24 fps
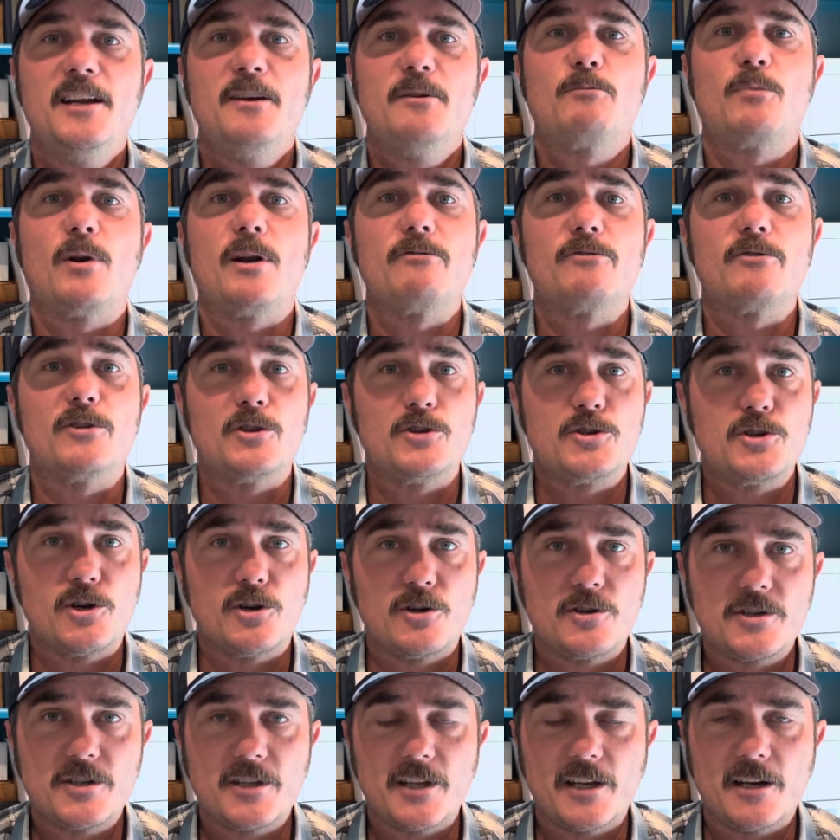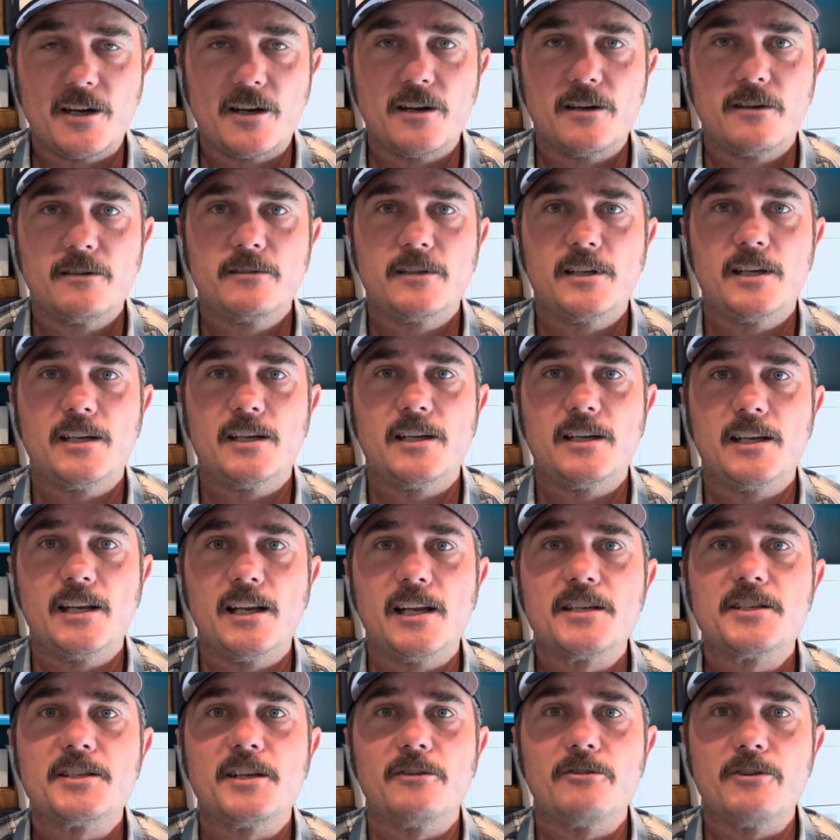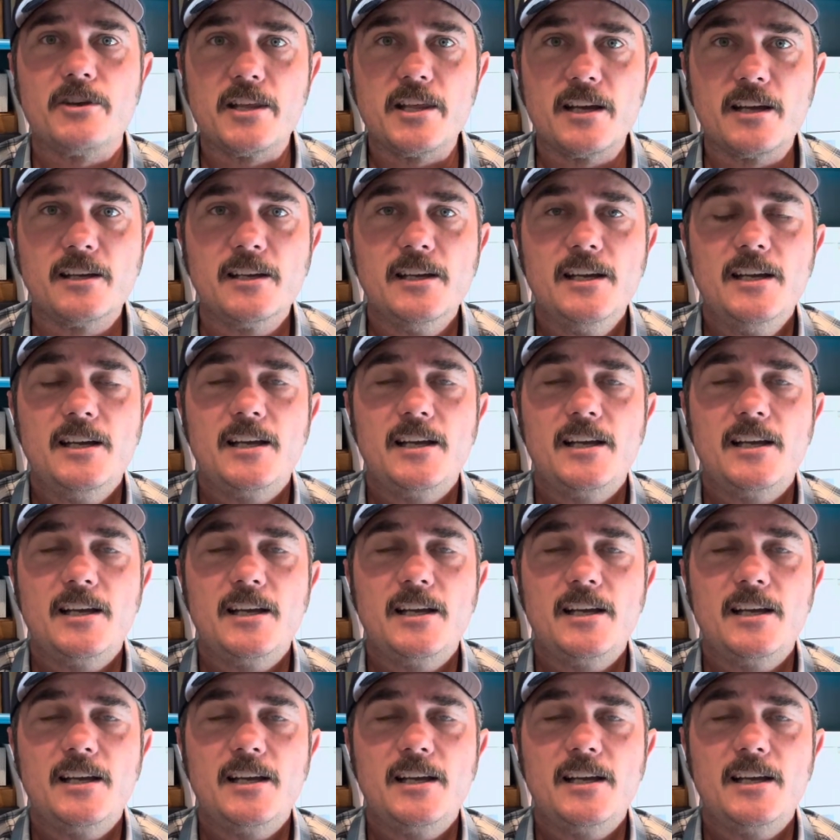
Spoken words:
pray for the church there, Iglesia Vida,